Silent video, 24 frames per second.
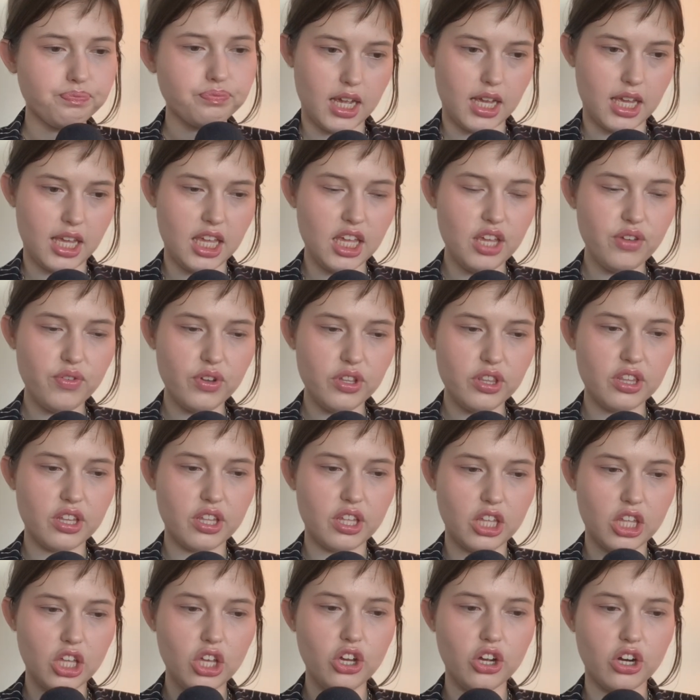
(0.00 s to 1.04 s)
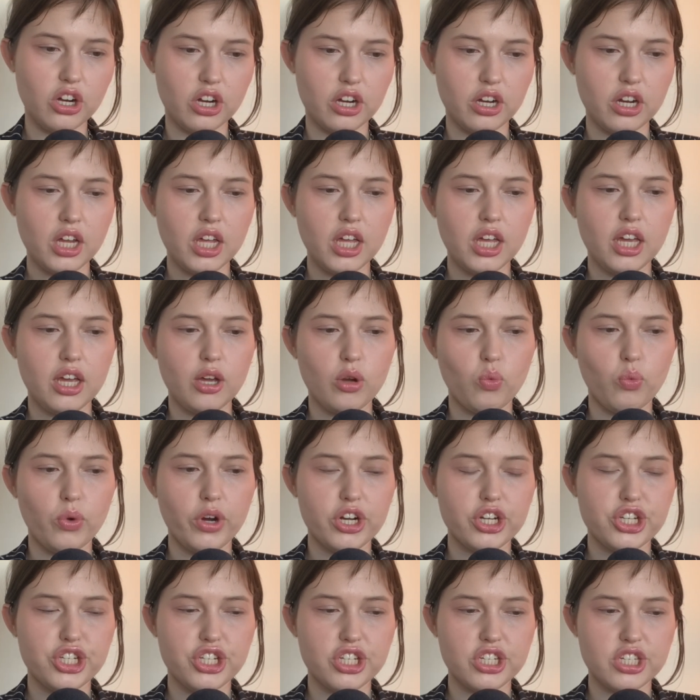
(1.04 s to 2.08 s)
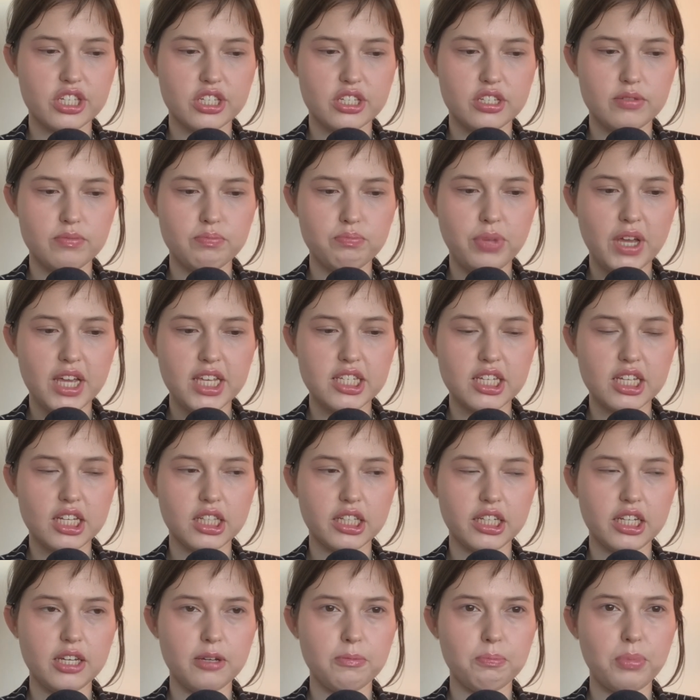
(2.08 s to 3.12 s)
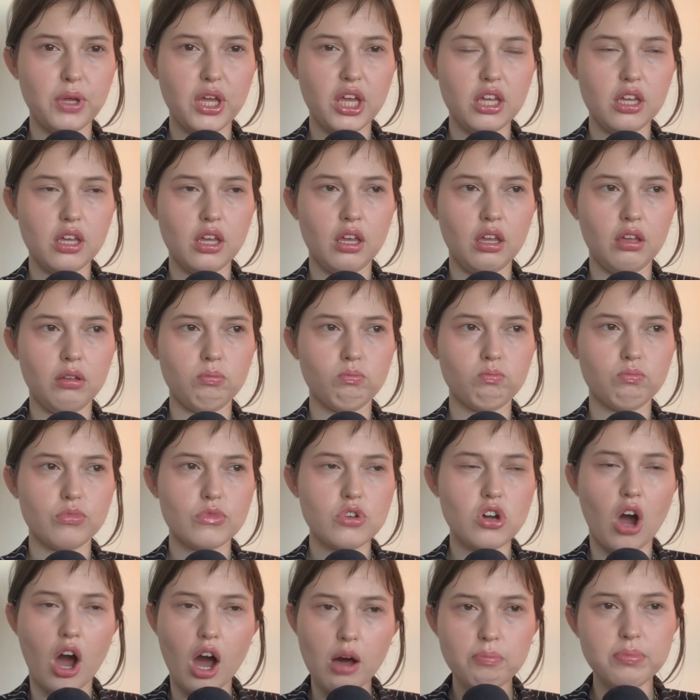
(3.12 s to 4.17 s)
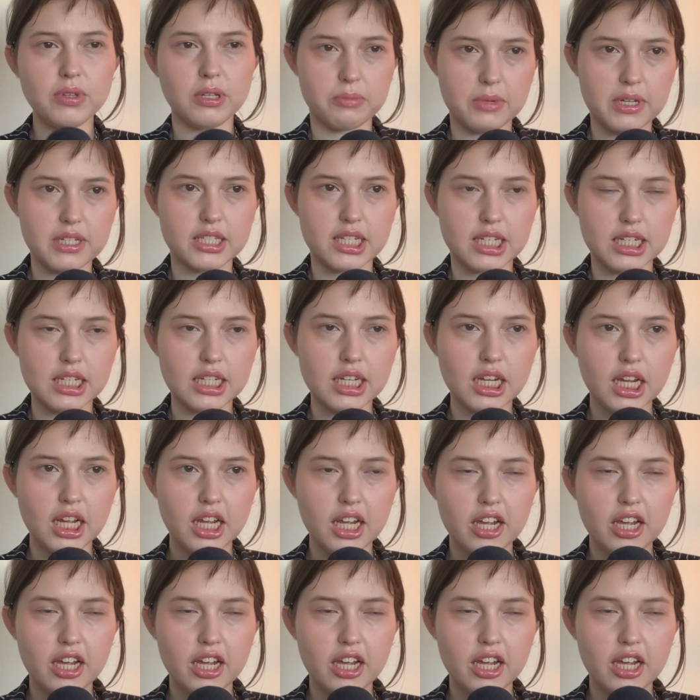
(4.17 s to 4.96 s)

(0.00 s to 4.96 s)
even here, where she's basically being complimented,